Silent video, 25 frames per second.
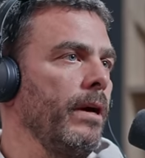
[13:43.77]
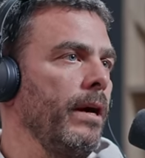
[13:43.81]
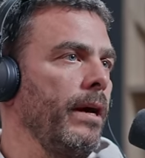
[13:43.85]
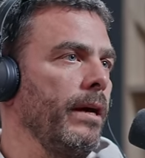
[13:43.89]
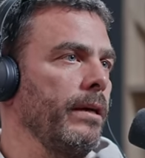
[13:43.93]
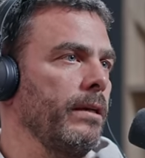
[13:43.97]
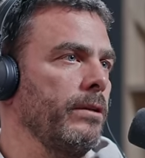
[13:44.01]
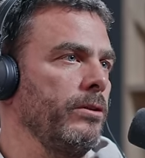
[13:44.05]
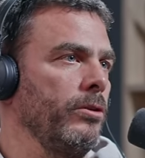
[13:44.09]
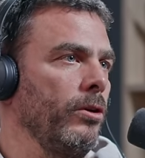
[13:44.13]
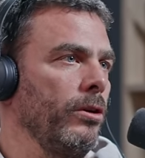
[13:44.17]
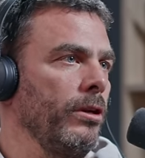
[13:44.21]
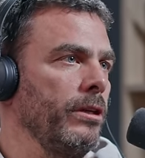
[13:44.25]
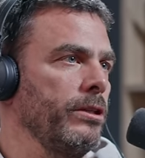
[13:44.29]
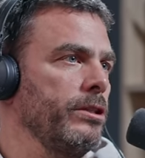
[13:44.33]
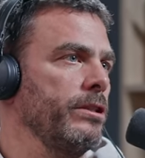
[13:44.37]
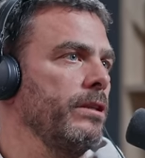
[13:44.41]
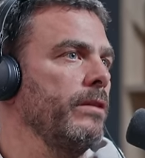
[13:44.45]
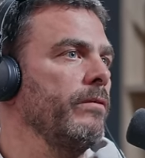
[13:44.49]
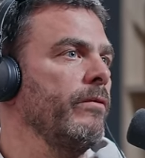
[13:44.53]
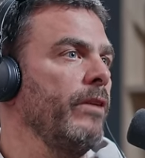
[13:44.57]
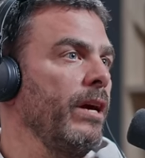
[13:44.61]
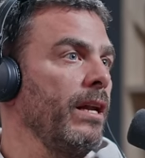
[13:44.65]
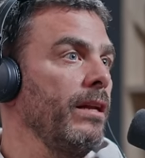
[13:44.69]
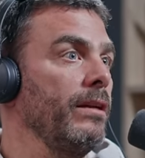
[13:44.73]
acknowledge
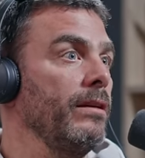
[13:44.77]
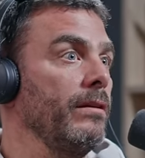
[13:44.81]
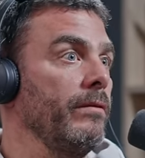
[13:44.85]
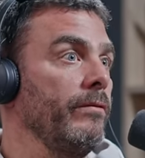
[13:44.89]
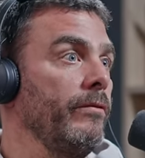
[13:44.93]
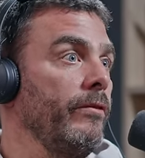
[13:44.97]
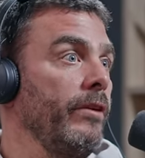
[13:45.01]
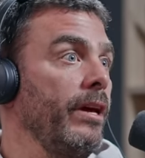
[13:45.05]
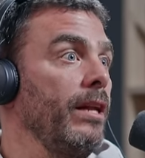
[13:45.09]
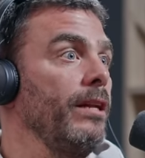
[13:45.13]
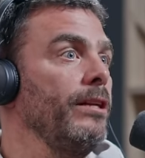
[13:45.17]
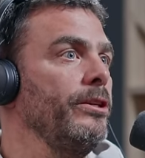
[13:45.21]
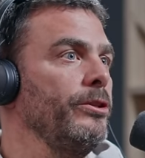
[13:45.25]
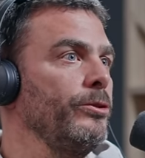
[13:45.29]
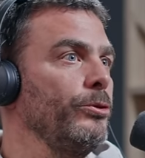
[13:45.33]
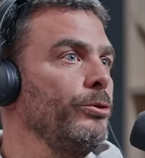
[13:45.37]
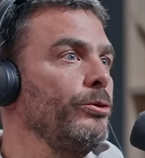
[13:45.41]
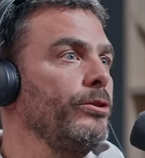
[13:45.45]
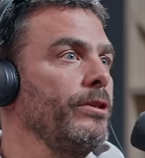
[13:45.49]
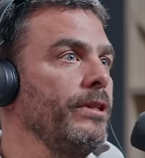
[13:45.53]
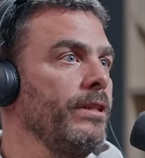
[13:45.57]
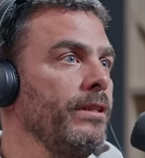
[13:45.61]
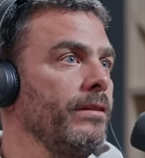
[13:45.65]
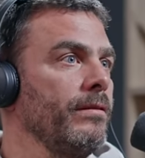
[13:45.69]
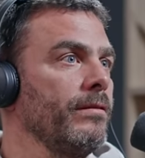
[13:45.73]
and value
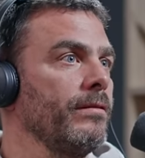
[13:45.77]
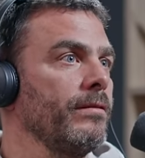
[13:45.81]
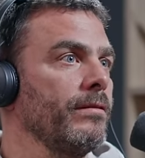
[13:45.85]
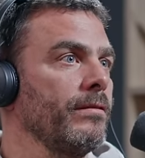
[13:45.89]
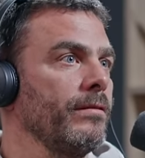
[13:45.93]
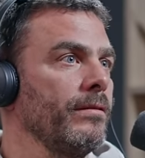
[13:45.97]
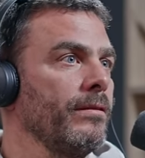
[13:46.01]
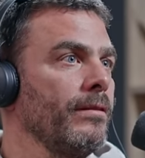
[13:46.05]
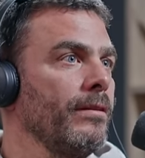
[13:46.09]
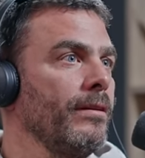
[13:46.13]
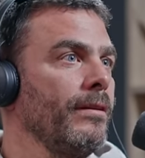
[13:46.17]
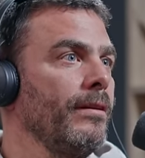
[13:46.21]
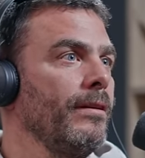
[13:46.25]
these